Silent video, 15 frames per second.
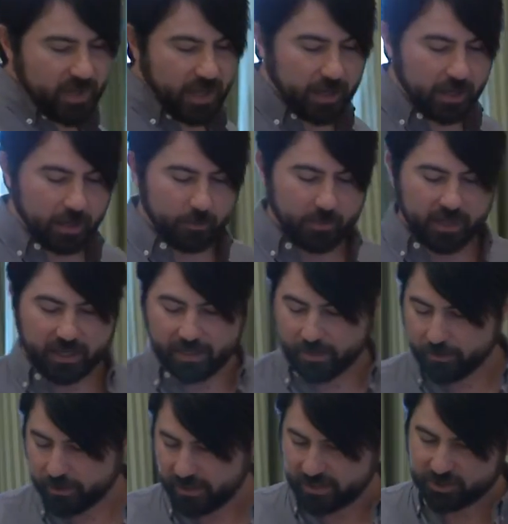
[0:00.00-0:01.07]
Um,
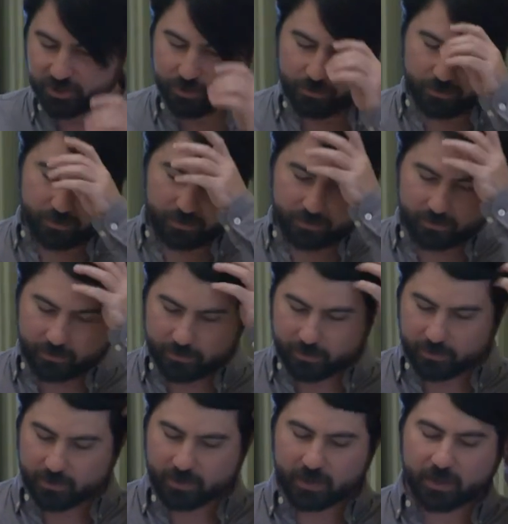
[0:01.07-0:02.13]
another issue
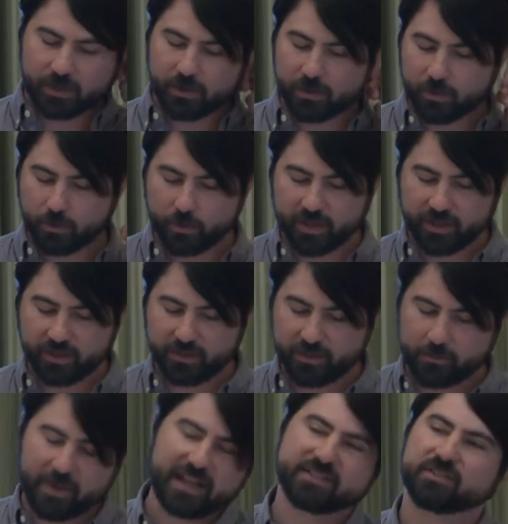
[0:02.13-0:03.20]

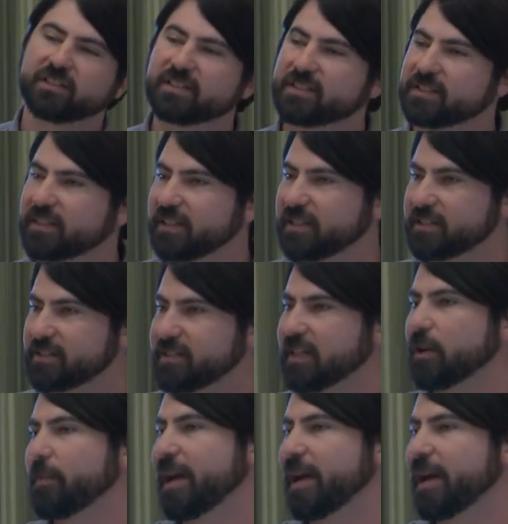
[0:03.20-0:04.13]
with masterless is secret